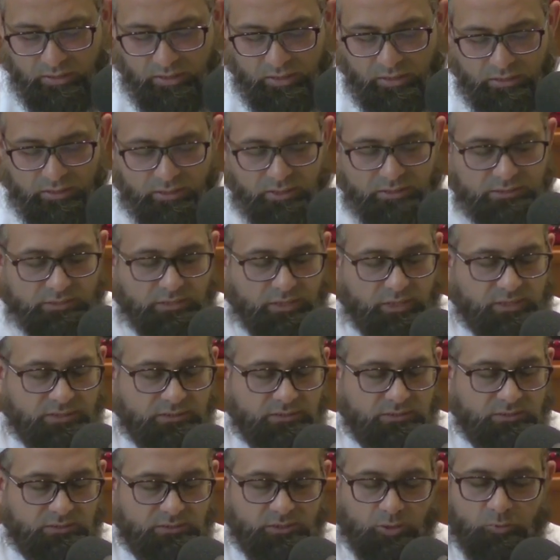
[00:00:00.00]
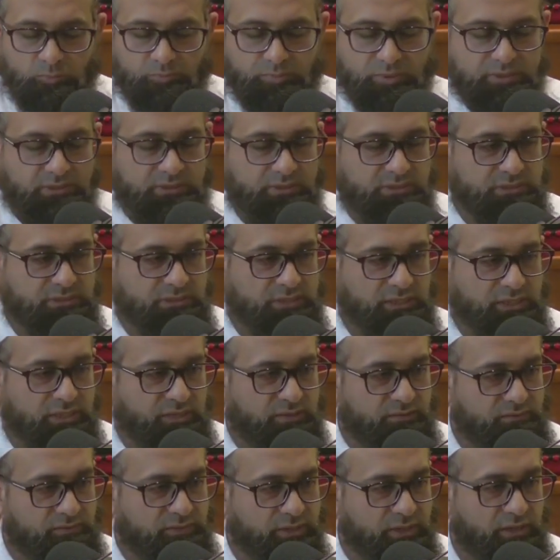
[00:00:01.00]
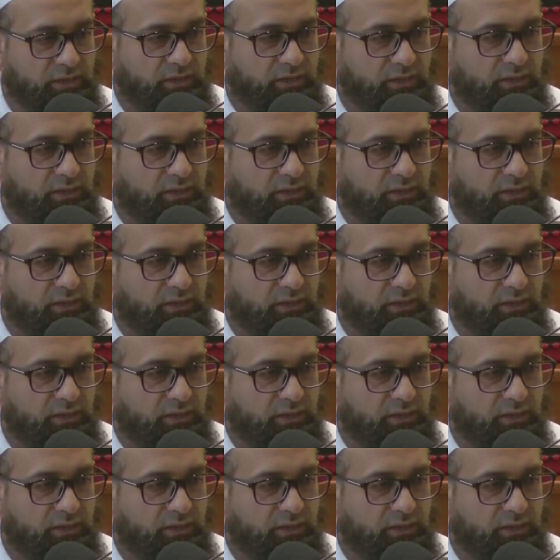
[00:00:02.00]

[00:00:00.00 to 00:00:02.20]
Allah says, Don't be deceived